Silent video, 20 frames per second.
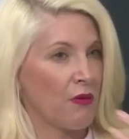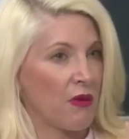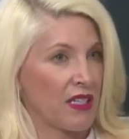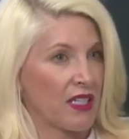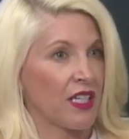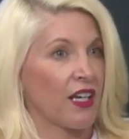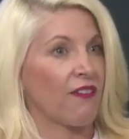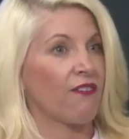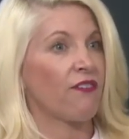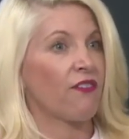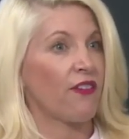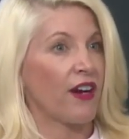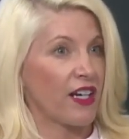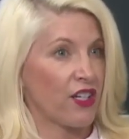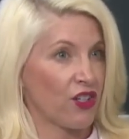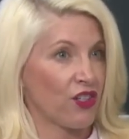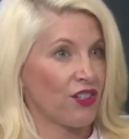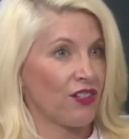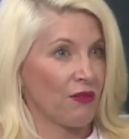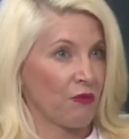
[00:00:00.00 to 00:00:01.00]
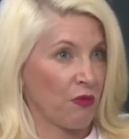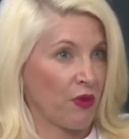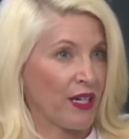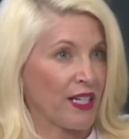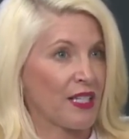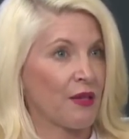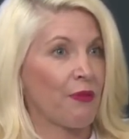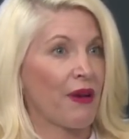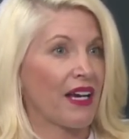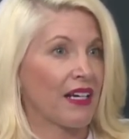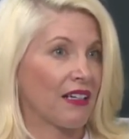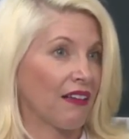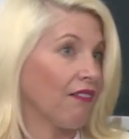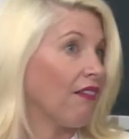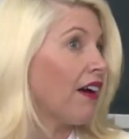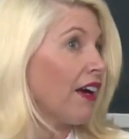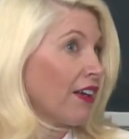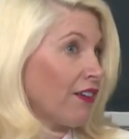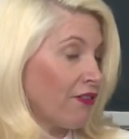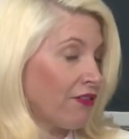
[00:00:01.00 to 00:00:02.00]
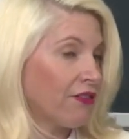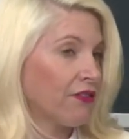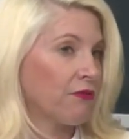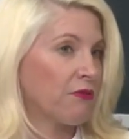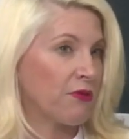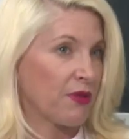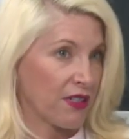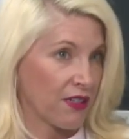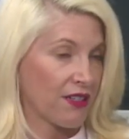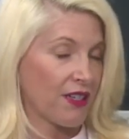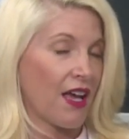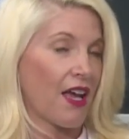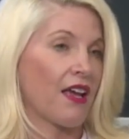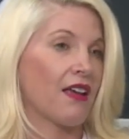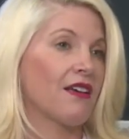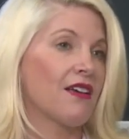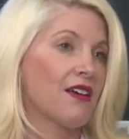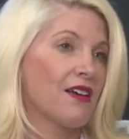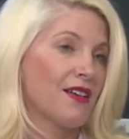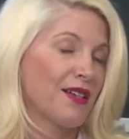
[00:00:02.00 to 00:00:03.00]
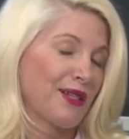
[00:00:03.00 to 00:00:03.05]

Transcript: it's like a fresh, brings it back to life, per se.